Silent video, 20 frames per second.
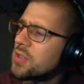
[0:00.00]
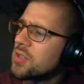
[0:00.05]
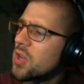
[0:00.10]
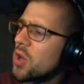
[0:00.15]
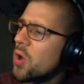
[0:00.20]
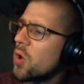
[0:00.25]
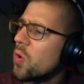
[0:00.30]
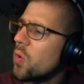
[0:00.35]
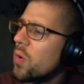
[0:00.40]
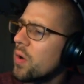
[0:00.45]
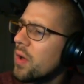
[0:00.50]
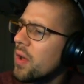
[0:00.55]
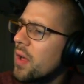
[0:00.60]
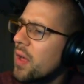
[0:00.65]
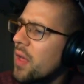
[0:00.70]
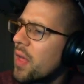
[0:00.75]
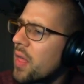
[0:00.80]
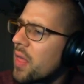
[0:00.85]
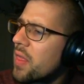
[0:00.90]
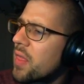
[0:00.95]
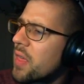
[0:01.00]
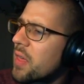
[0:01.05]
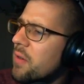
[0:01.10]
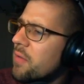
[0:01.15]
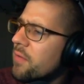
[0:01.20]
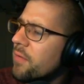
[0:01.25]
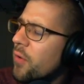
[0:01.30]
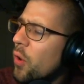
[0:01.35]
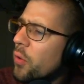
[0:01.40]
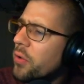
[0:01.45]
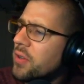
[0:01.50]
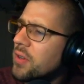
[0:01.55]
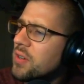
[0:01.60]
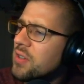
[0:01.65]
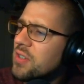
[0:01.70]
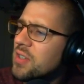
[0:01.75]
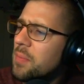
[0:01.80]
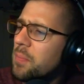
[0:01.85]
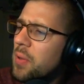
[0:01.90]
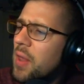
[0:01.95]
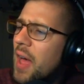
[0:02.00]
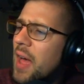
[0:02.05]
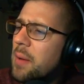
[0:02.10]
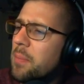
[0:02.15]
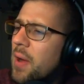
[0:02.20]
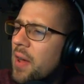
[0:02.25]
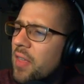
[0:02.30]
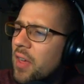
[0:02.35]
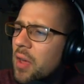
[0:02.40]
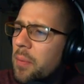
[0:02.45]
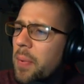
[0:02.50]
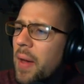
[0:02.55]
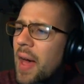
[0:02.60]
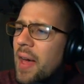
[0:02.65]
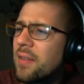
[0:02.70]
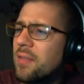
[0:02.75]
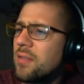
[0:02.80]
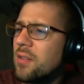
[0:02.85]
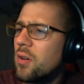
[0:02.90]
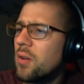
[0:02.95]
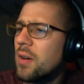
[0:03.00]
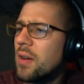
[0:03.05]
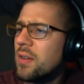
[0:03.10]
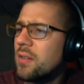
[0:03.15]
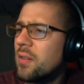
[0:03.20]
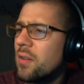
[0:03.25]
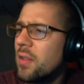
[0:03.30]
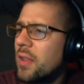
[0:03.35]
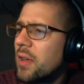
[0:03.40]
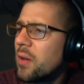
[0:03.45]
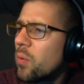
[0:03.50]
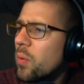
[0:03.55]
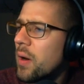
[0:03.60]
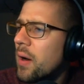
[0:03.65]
So the voltage supplied by the capacitor initially,